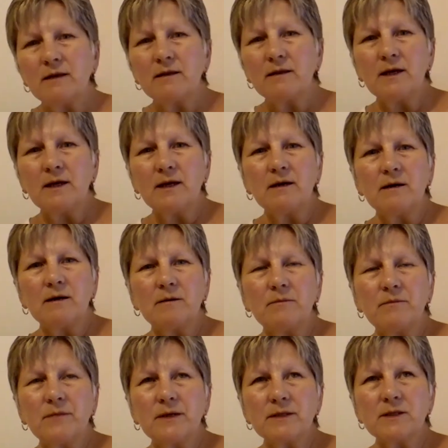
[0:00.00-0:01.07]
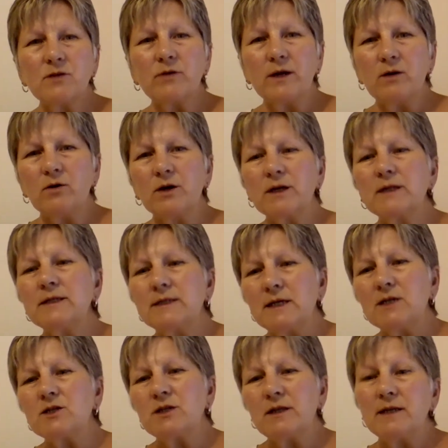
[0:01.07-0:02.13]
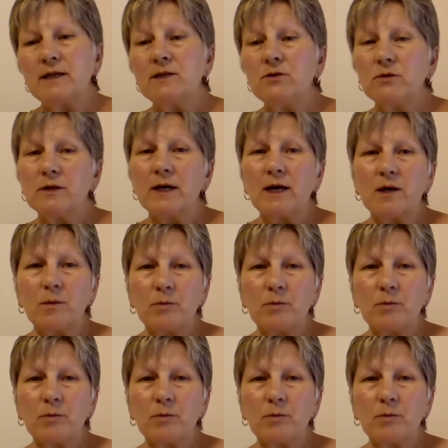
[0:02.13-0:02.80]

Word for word: they um, it's a great organization they do a lot of